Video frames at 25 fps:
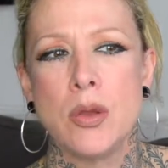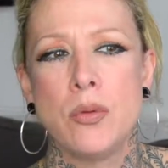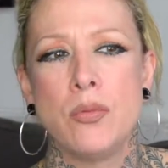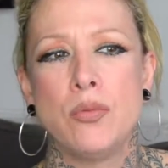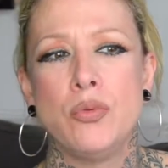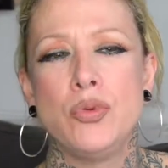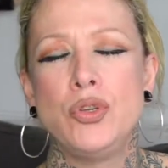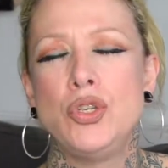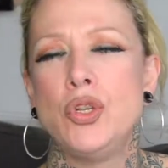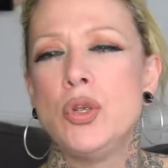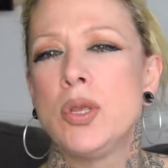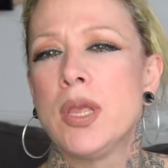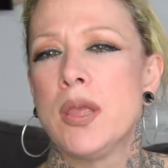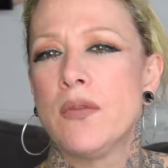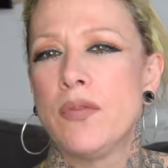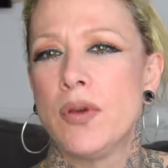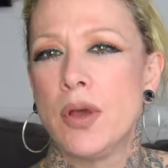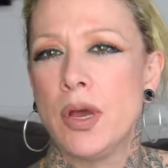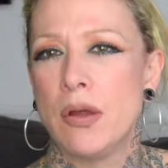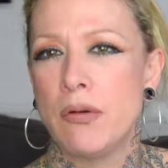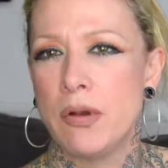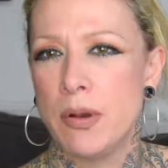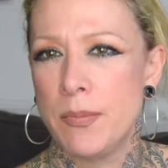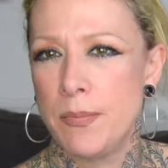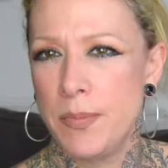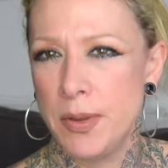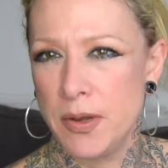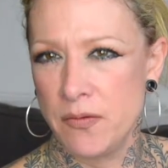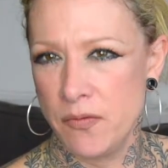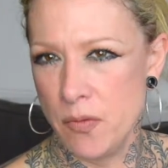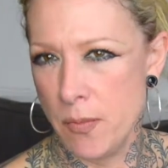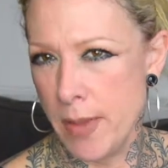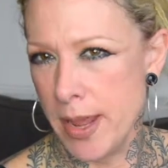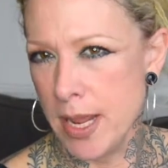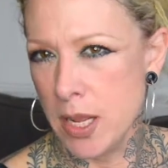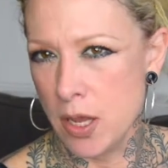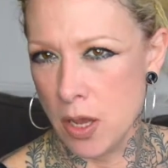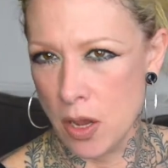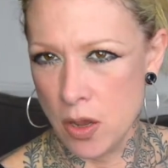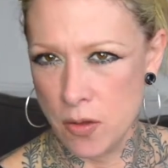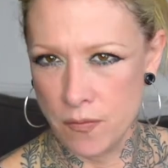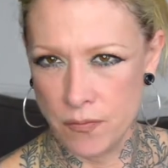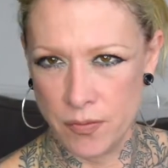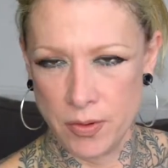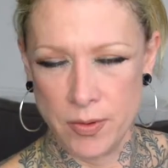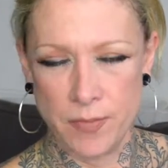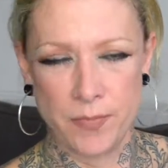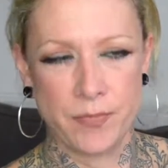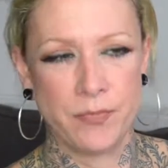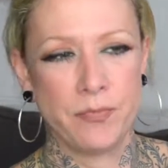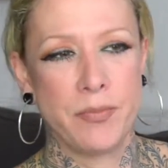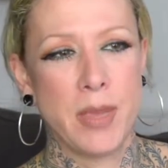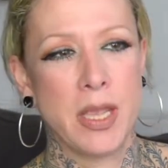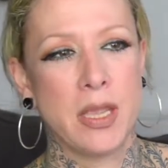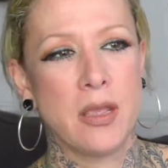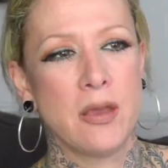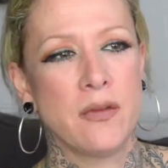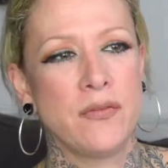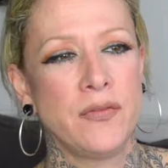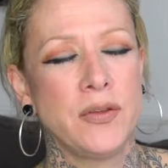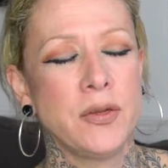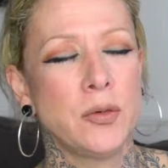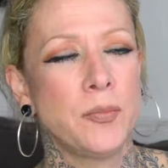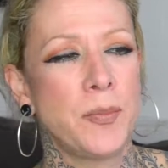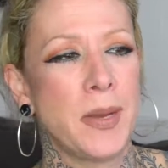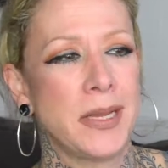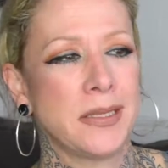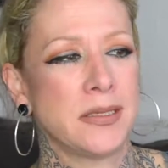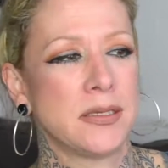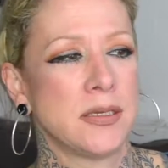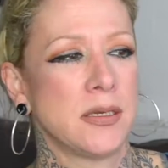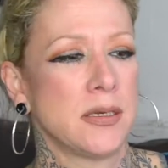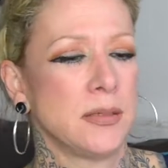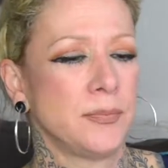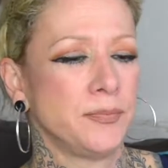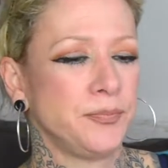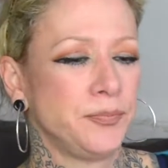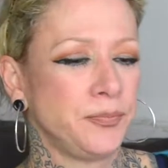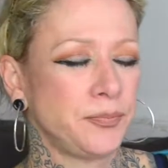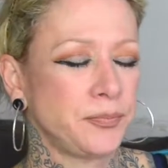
Would you give her a bit of a makeover, make her feel better?"